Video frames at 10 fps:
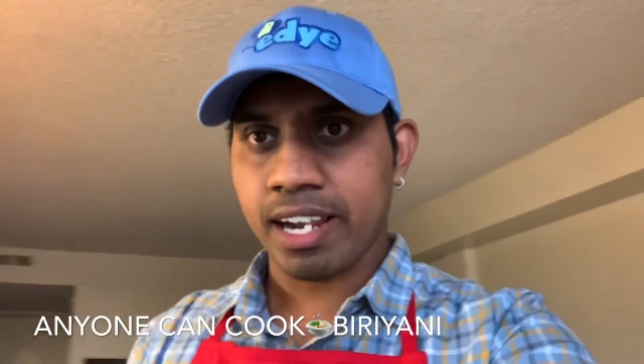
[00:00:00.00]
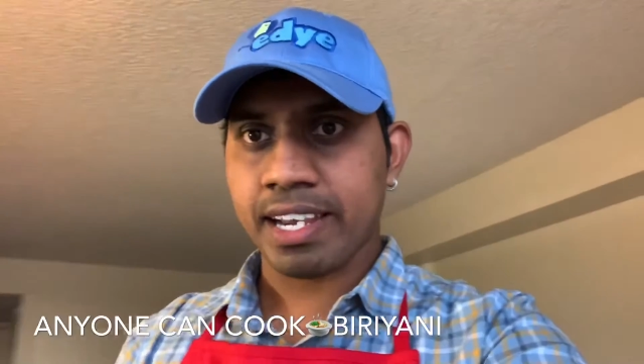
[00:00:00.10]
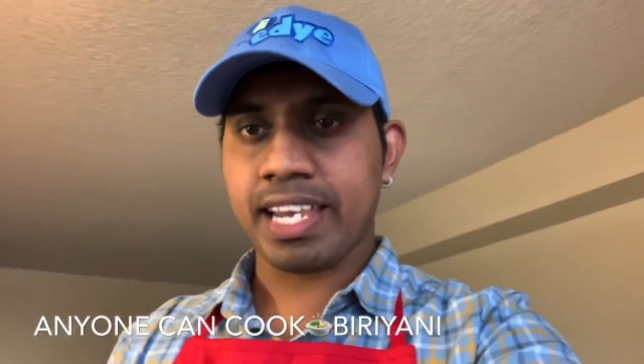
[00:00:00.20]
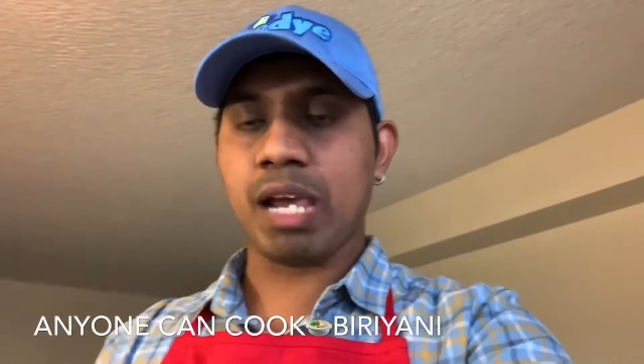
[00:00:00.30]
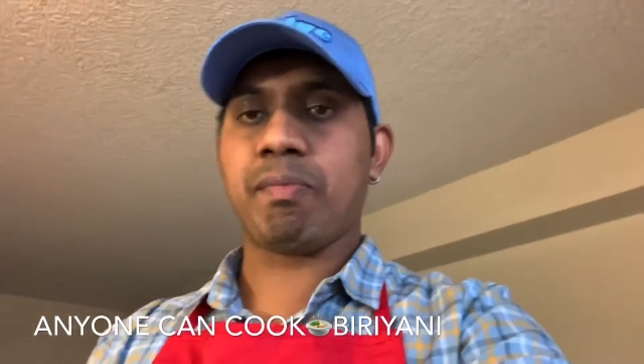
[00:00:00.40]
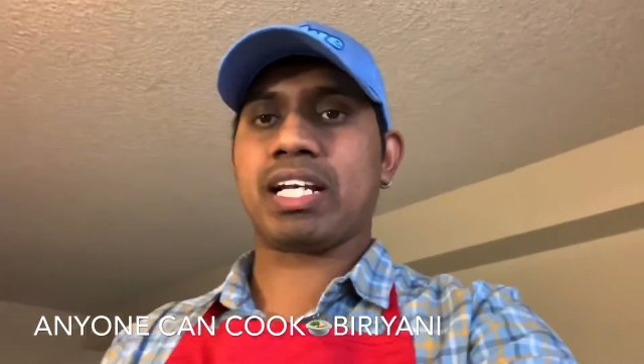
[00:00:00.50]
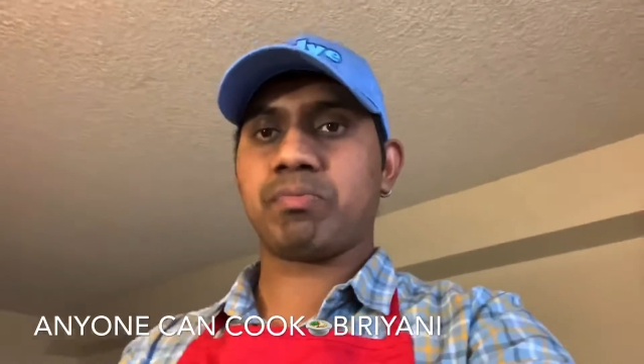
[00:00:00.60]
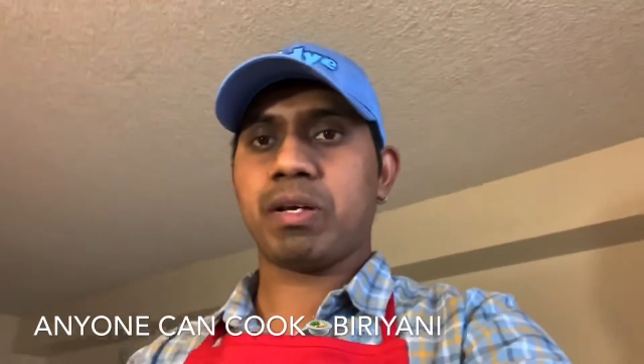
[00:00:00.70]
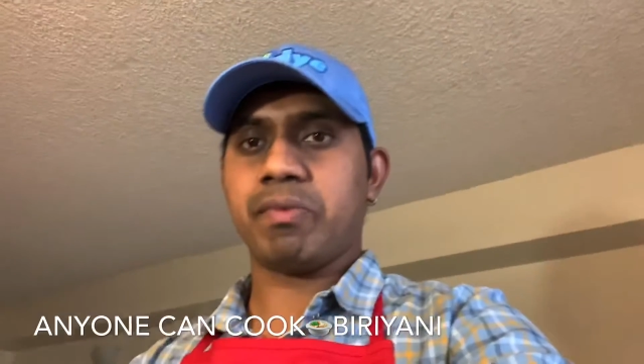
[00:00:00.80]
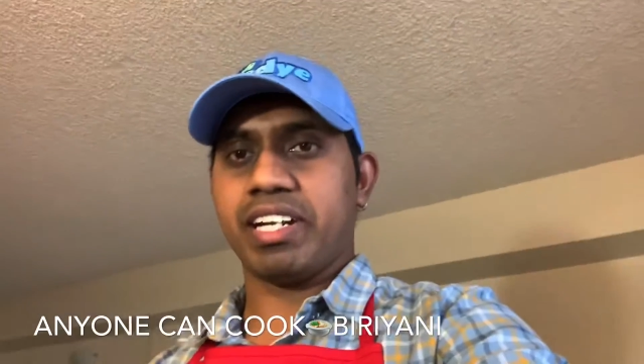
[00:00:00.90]
keep
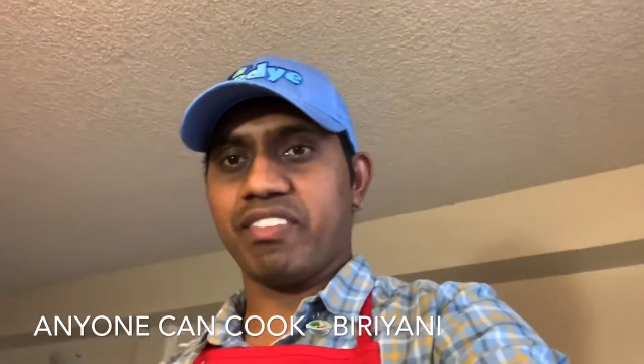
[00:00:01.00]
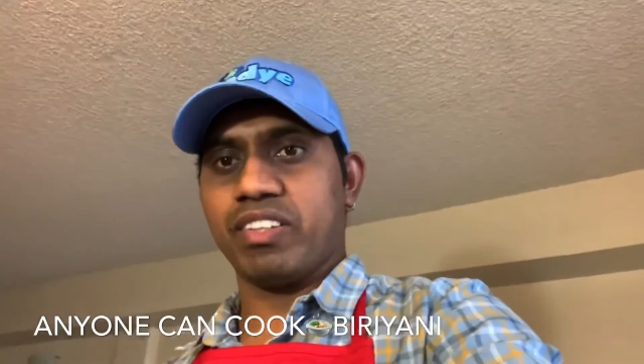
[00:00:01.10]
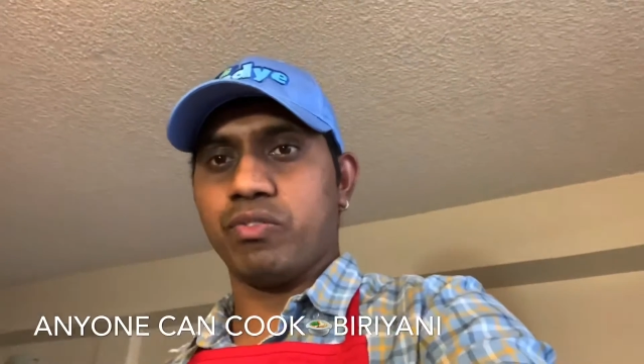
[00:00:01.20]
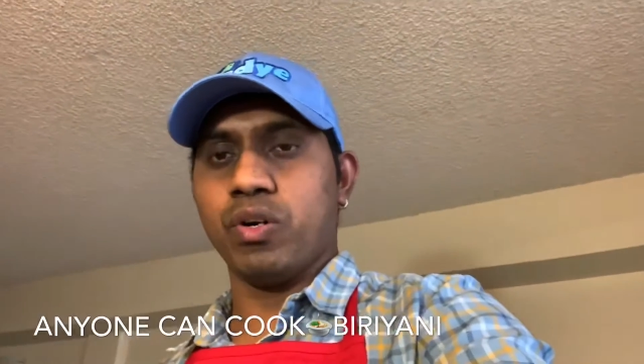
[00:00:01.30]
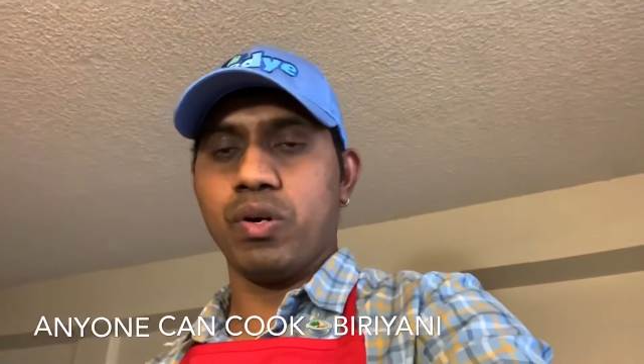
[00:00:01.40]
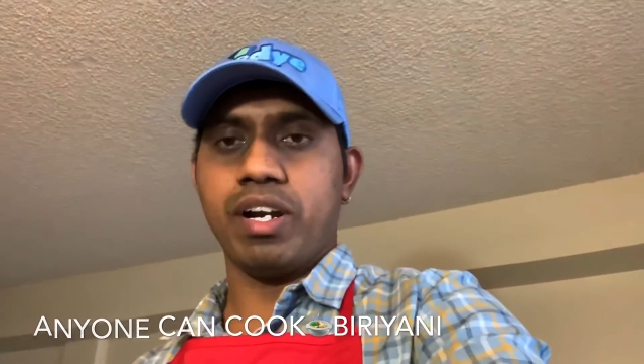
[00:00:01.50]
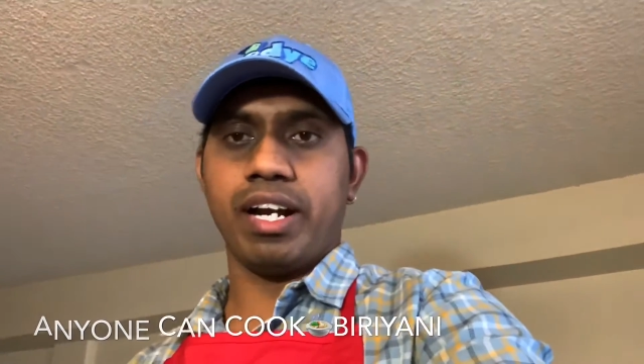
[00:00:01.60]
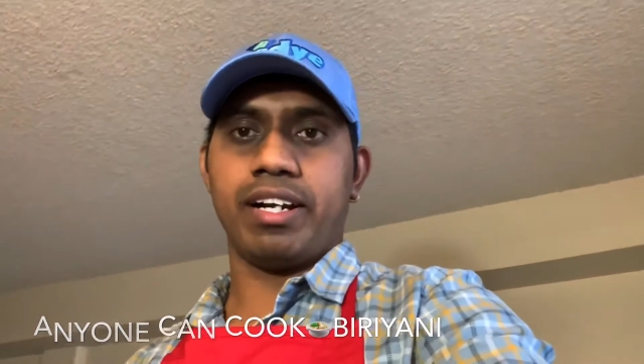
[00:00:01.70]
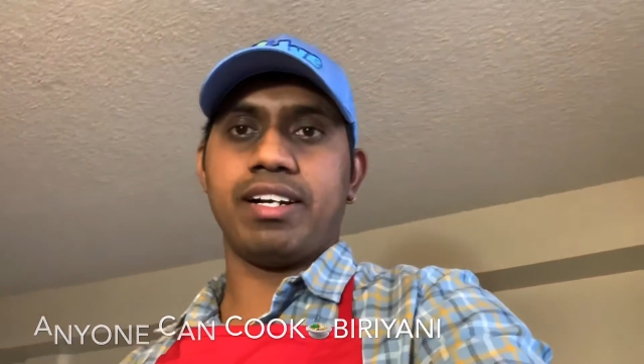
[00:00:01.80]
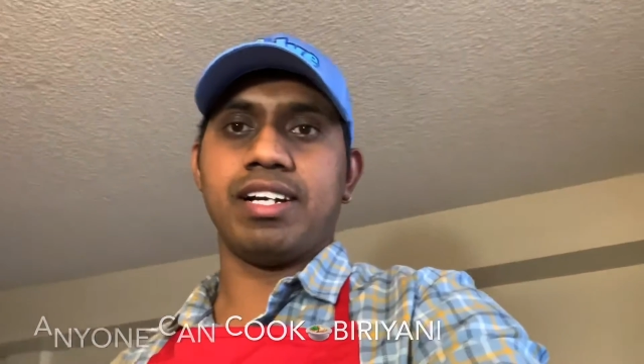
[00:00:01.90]
experimenting with food
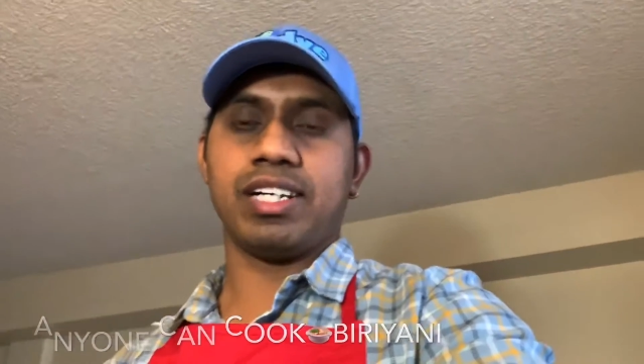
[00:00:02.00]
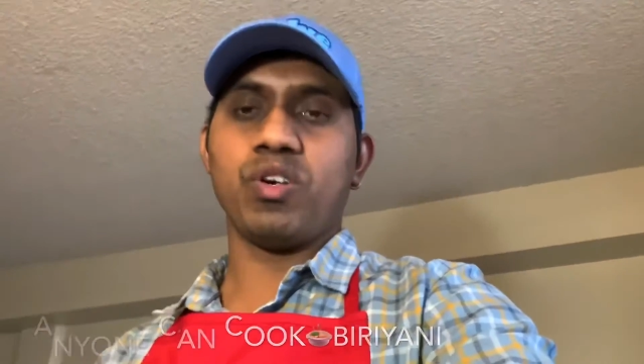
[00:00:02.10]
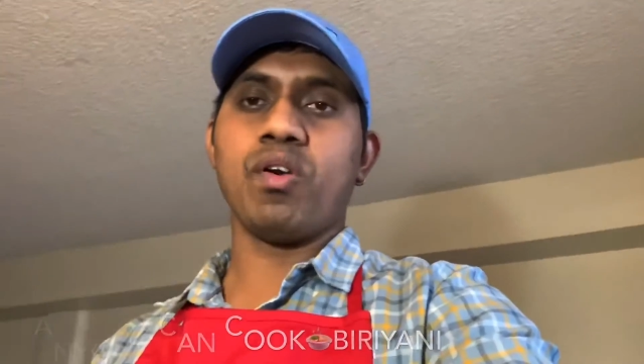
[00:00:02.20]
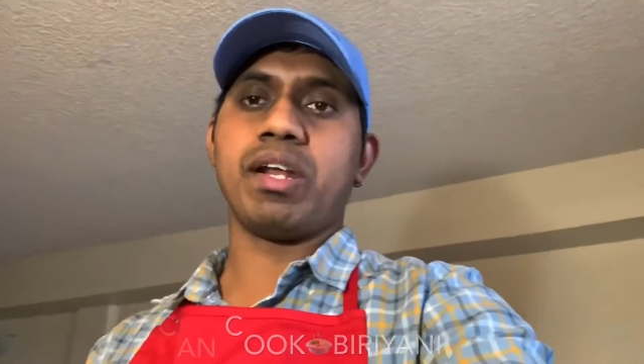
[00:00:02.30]
and don't